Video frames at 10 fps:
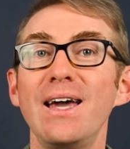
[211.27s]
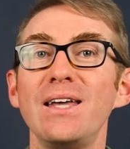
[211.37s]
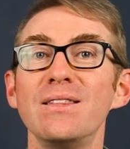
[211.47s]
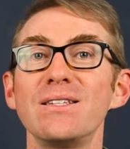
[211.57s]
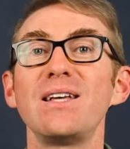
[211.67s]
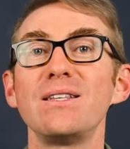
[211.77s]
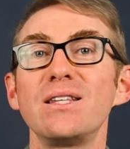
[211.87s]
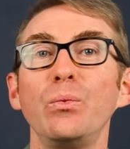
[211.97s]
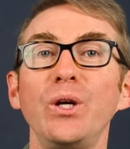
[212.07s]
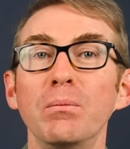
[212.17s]
in the sense
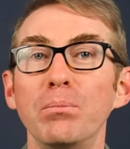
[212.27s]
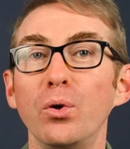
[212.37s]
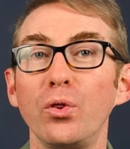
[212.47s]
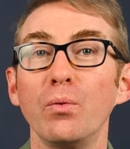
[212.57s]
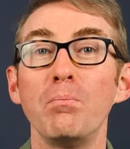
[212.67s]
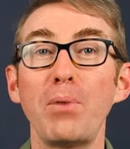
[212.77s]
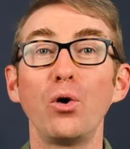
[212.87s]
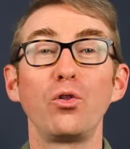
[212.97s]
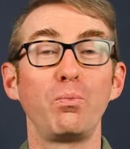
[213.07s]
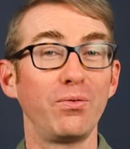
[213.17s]
that we can put them
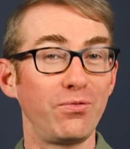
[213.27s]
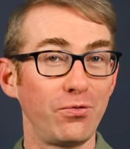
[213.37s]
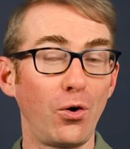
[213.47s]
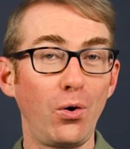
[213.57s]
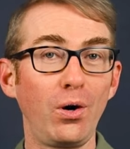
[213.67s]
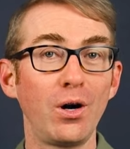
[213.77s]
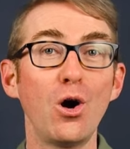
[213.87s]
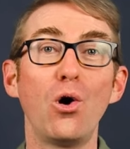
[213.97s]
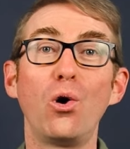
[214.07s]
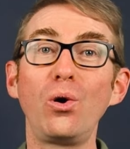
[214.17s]
both before
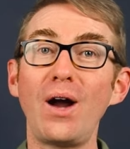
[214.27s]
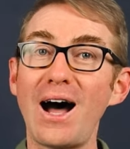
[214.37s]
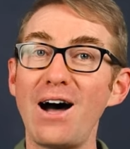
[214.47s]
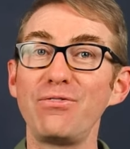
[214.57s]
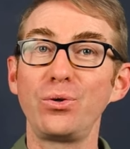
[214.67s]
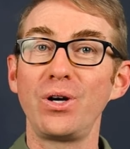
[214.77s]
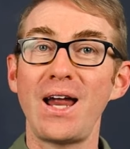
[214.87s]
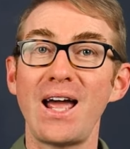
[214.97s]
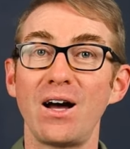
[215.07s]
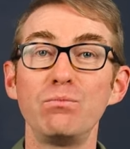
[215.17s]
or after a
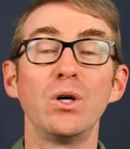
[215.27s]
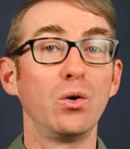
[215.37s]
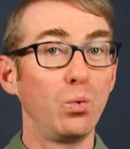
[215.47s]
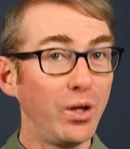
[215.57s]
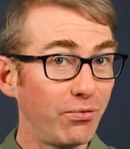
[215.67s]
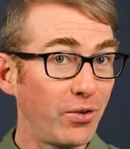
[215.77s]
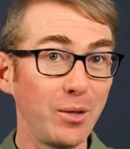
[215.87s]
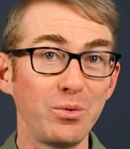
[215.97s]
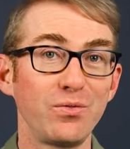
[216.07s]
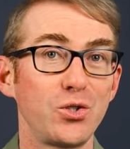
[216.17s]
noun with
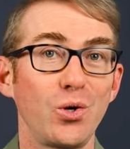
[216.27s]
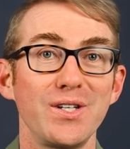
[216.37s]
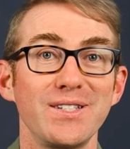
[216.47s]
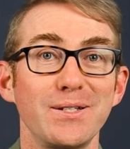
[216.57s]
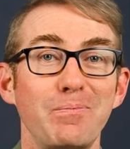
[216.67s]
freedom of choice.